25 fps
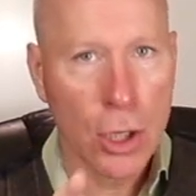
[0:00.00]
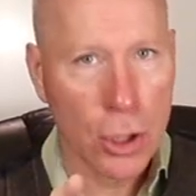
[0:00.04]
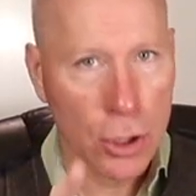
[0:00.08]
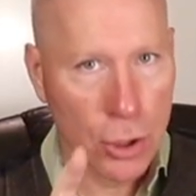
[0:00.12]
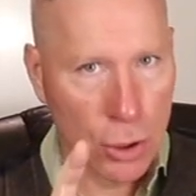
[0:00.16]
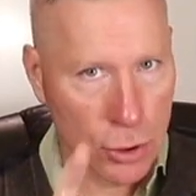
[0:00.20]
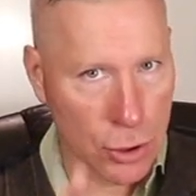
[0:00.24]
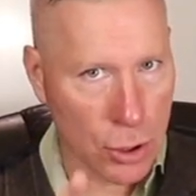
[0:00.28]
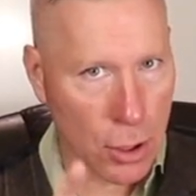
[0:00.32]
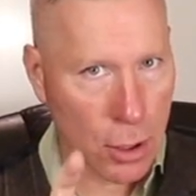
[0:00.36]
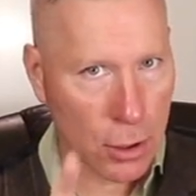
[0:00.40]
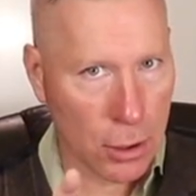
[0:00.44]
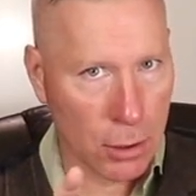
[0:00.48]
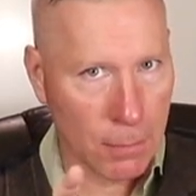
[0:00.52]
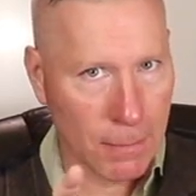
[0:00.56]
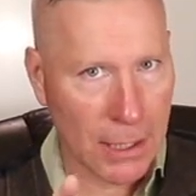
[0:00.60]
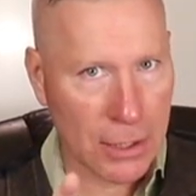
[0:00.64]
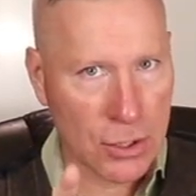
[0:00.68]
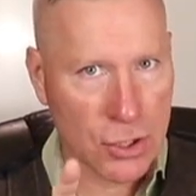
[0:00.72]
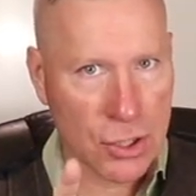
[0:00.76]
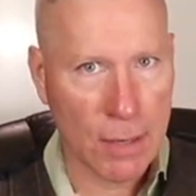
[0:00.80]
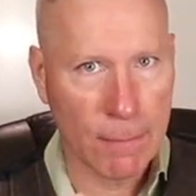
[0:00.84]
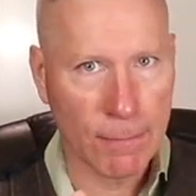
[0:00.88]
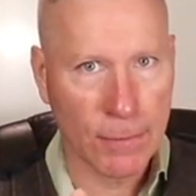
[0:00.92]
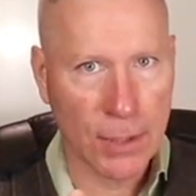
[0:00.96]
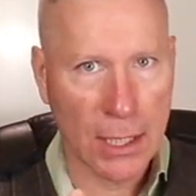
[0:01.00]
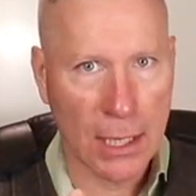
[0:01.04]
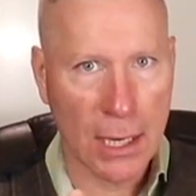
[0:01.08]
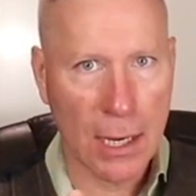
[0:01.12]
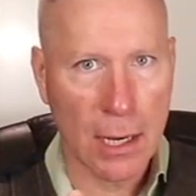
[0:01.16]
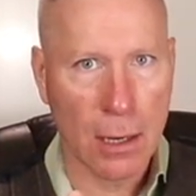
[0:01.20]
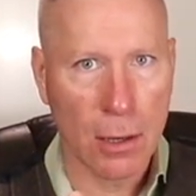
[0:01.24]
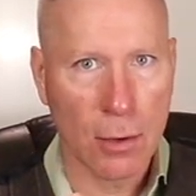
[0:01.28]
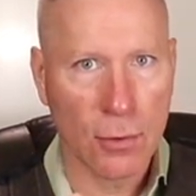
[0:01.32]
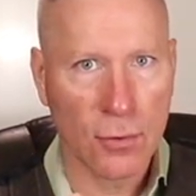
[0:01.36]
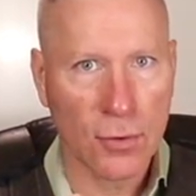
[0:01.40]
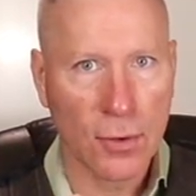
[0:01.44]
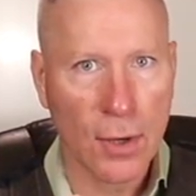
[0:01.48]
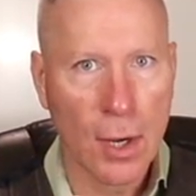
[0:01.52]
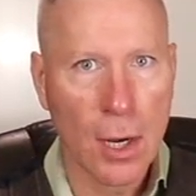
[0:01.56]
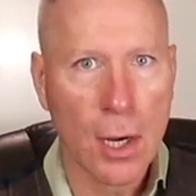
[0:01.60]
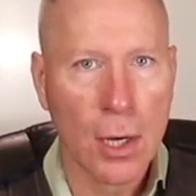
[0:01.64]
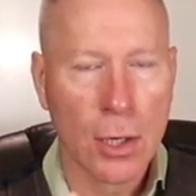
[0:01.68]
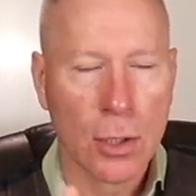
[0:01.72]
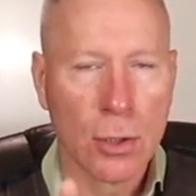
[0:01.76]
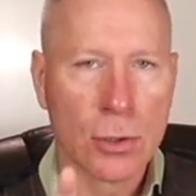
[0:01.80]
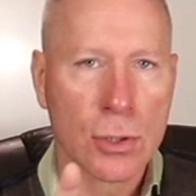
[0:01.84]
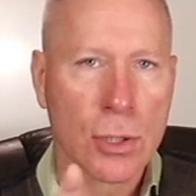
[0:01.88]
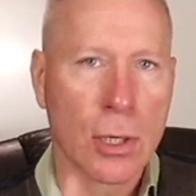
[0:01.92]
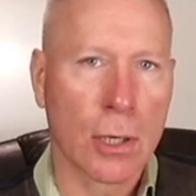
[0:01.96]
You're talking about something else.
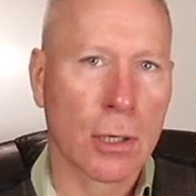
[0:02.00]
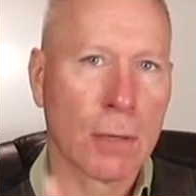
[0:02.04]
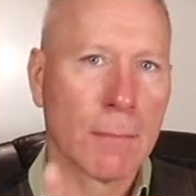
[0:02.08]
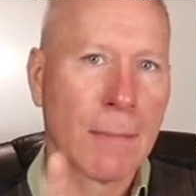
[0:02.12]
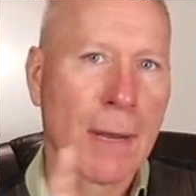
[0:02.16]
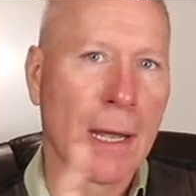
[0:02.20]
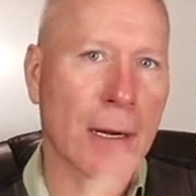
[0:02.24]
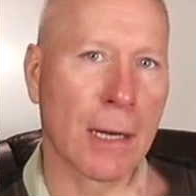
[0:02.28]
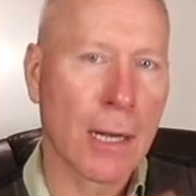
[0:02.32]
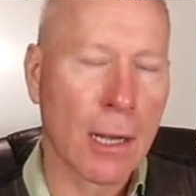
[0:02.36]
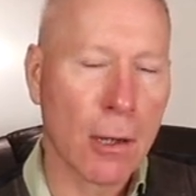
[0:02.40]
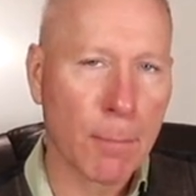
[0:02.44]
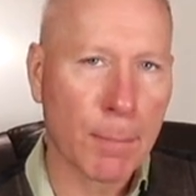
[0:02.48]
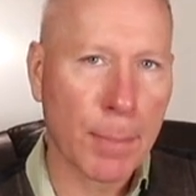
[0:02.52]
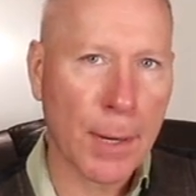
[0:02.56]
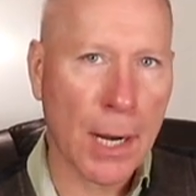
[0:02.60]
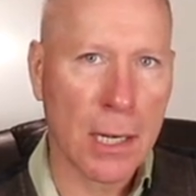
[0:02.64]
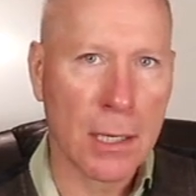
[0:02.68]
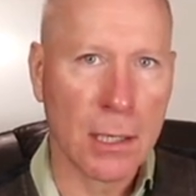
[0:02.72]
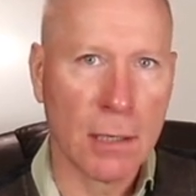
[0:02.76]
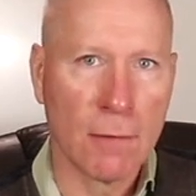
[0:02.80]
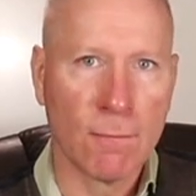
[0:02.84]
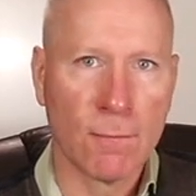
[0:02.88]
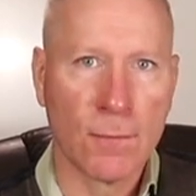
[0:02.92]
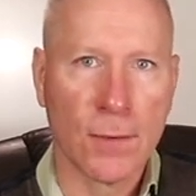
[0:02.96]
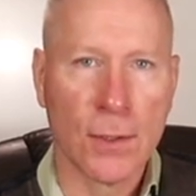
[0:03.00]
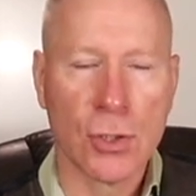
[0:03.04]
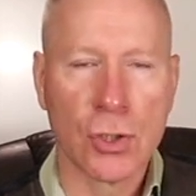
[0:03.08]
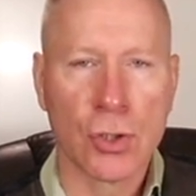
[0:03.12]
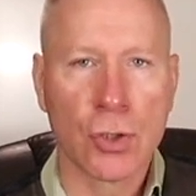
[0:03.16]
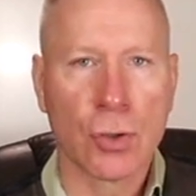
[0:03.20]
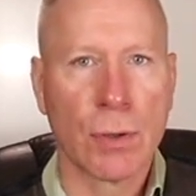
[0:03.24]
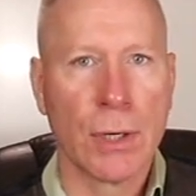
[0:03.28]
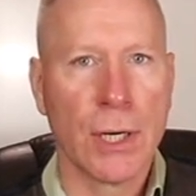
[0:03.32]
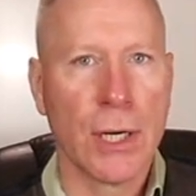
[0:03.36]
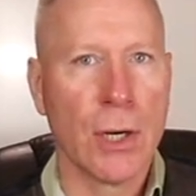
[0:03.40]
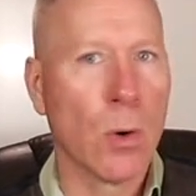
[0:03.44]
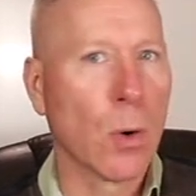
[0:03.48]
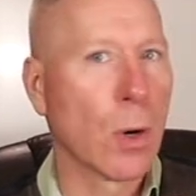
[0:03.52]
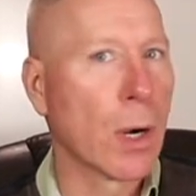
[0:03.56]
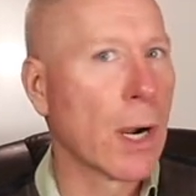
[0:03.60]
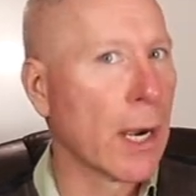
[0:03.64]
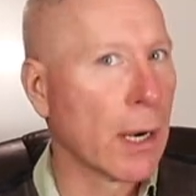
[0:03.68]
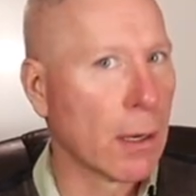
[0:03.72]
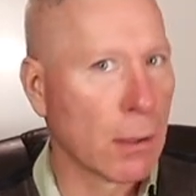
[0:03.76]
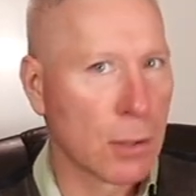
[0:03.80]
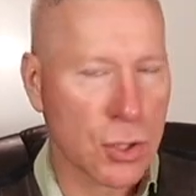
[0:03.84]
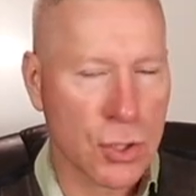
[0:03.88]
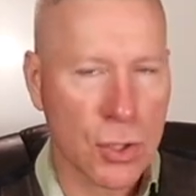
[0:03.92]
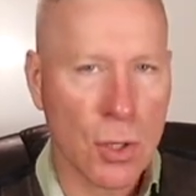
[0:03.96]
You're talking about alpine infantry or
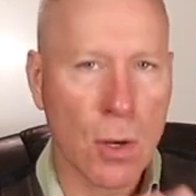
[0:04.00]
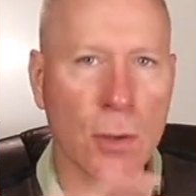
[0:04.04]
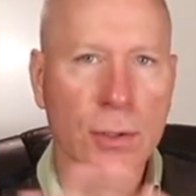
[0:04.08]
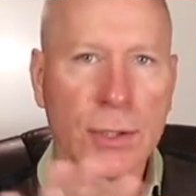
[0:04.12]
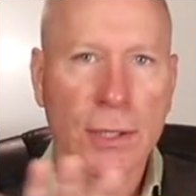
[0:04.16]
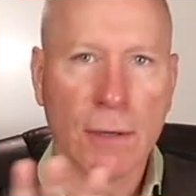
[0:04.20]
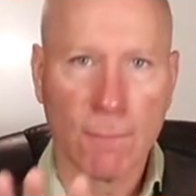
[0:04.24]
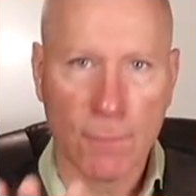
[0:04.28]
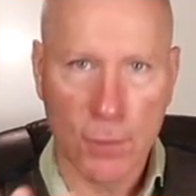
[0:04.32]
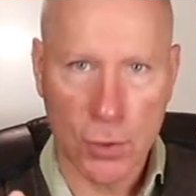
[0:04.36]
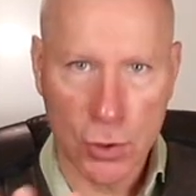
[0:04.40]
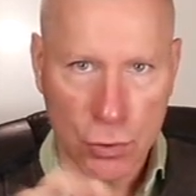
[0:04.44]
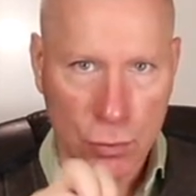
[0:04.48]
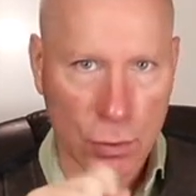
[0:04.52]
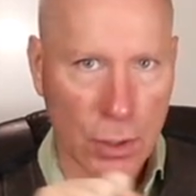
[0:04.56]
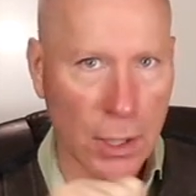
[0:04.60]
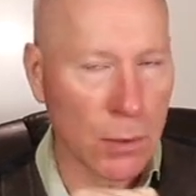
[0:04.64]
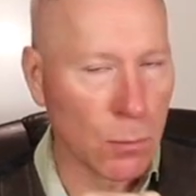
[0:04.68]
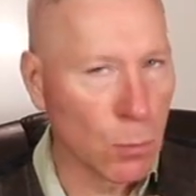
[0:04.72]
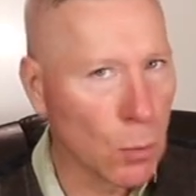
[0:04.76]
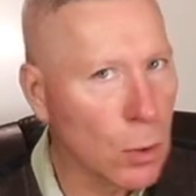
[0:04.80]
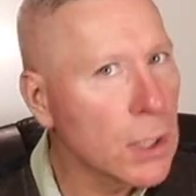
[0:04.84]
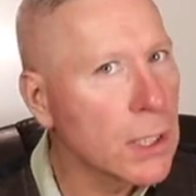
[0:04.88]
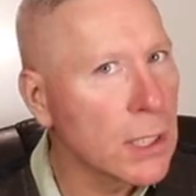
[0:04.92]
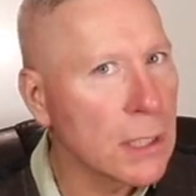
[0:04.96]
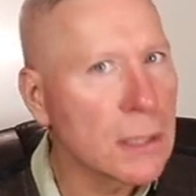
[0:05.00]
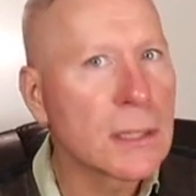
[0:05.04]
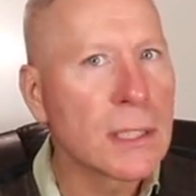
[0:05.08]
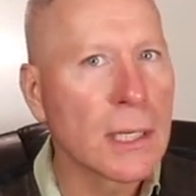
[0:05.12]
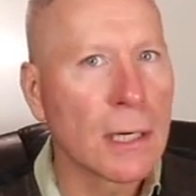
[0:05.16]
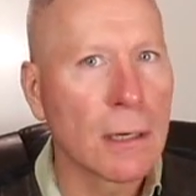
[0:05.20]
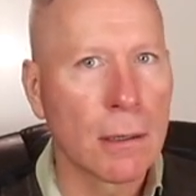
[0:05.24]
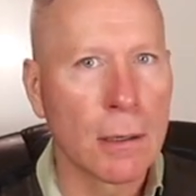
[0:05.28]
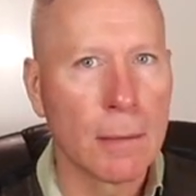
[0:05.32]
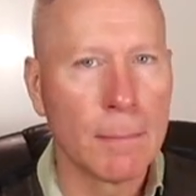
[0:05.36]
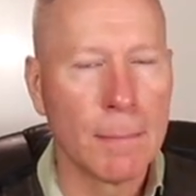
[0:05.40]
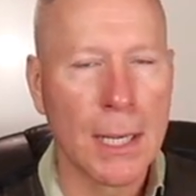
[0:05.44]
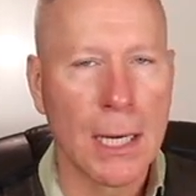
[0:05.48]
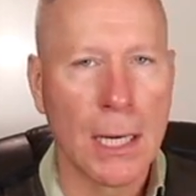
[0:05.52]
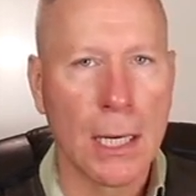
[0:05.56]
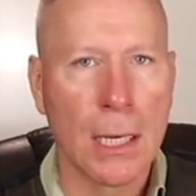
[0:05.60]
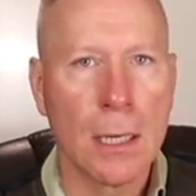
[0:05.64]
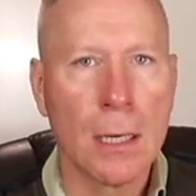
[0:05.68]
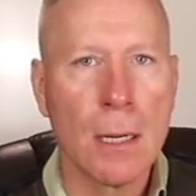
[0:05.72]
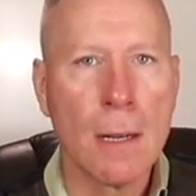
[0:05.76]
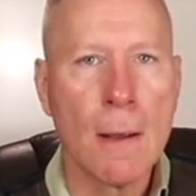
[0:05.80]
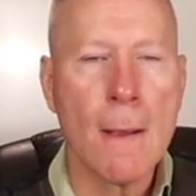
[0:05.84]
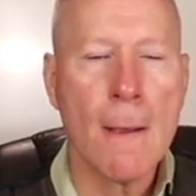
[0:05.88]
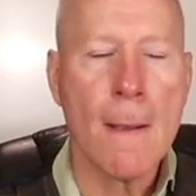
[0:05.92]
air assault infantry, and we'll get there in a minute.